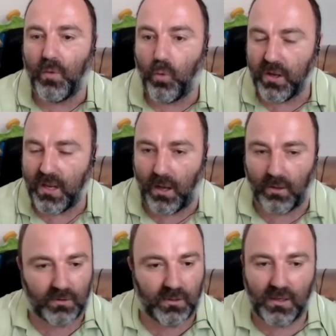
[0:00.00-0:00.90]

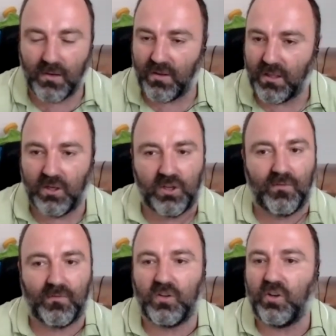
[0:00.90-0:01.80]
without the irritation
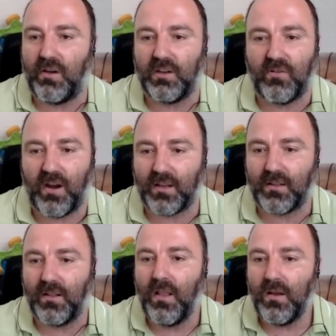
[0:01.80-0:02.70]
of the GI tract,
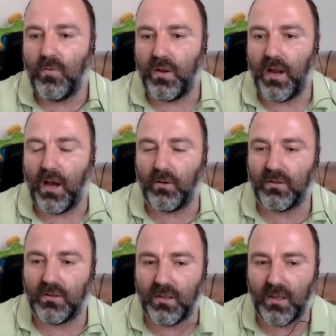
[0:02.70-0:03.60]
without
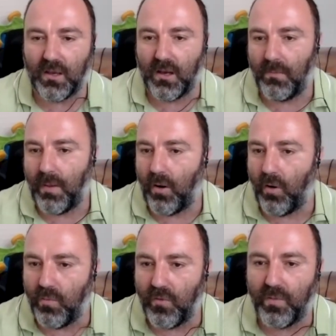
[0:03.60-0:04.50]
the
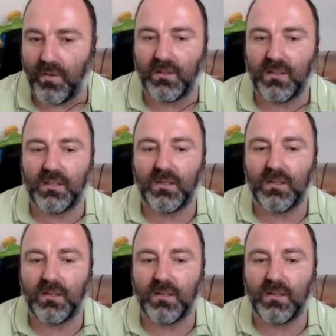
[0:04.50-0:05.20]
bowel movements,